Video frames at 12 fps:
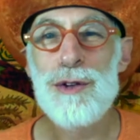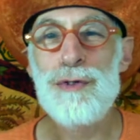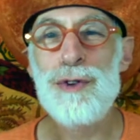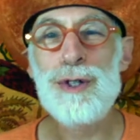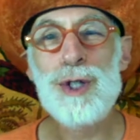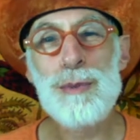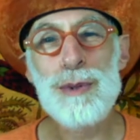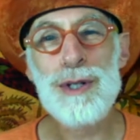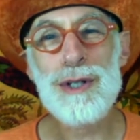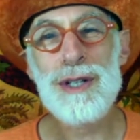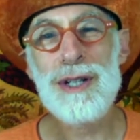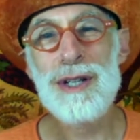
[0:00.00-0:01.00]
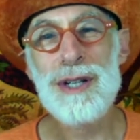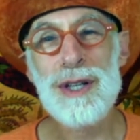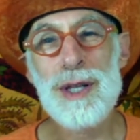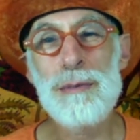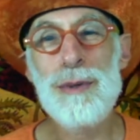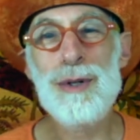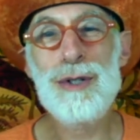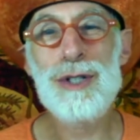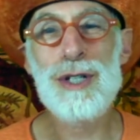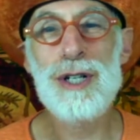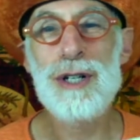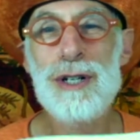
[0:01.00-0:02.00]
The first book, the
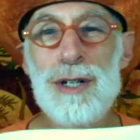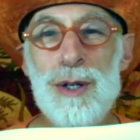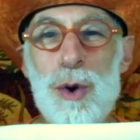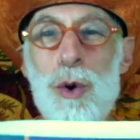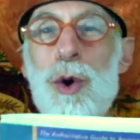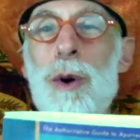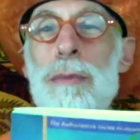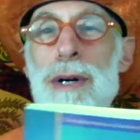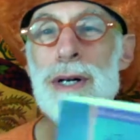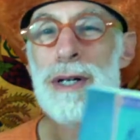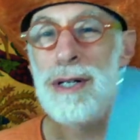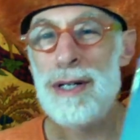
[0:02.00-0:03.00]
most core book,